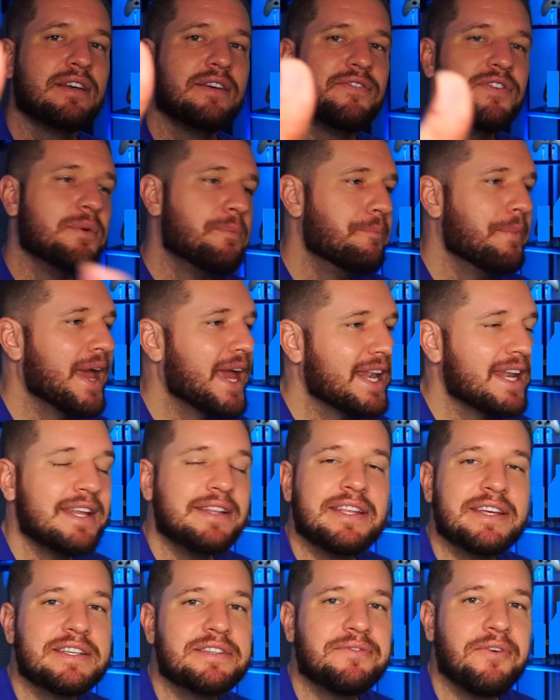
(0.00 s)
If you made it
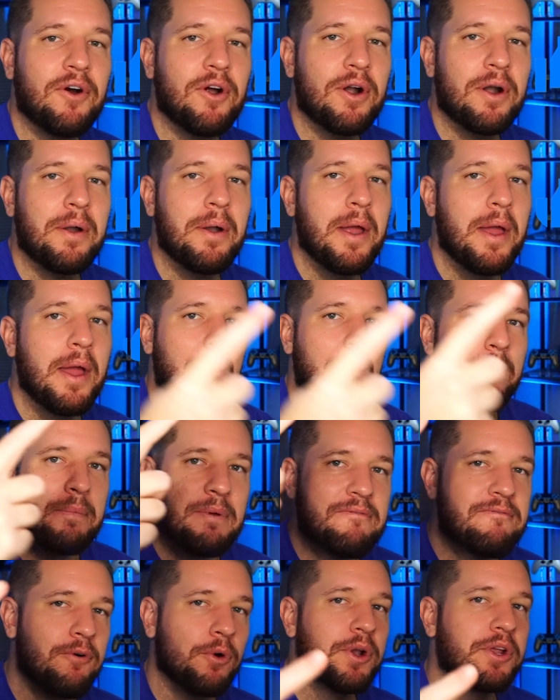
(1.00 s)
this far,
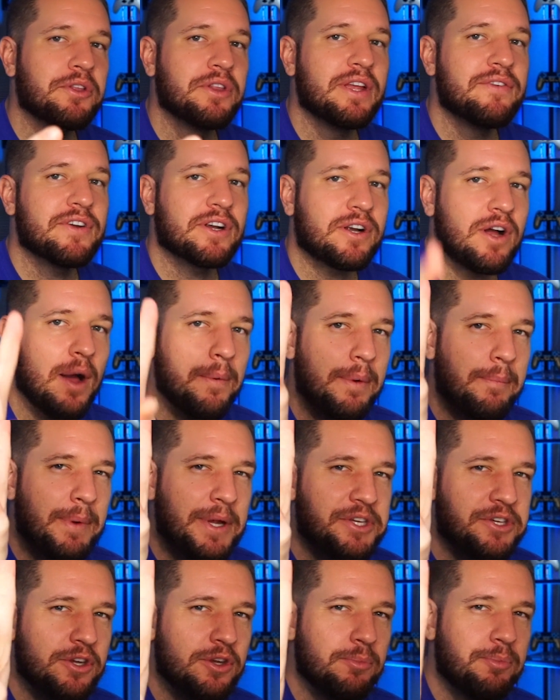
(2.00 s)
before you leave your comment,
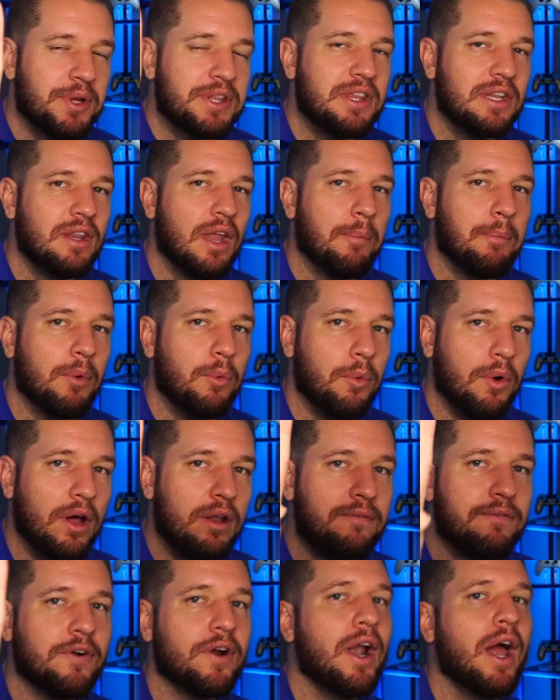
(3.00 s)
make sure you put the number
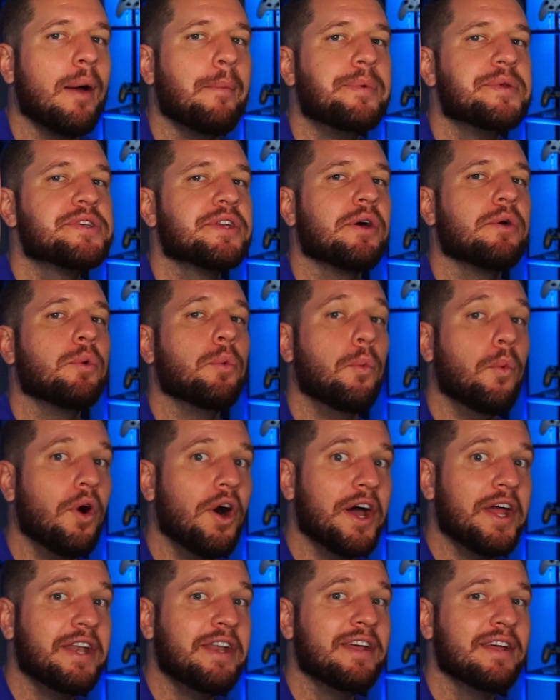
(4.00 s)
1 for episode
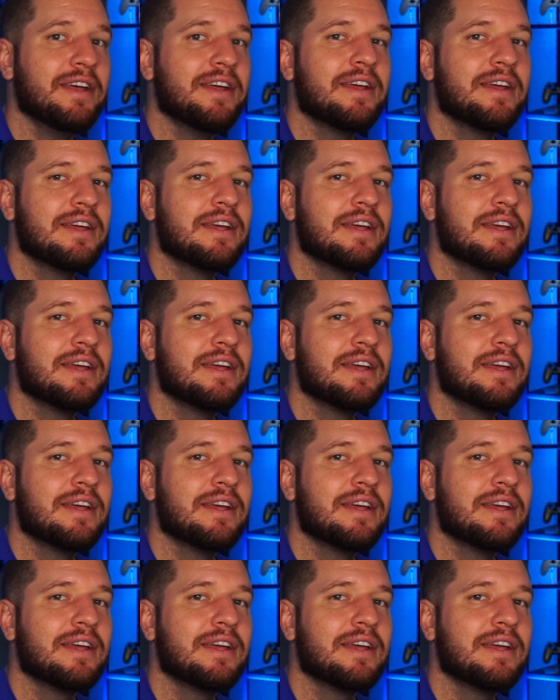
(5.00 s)
1.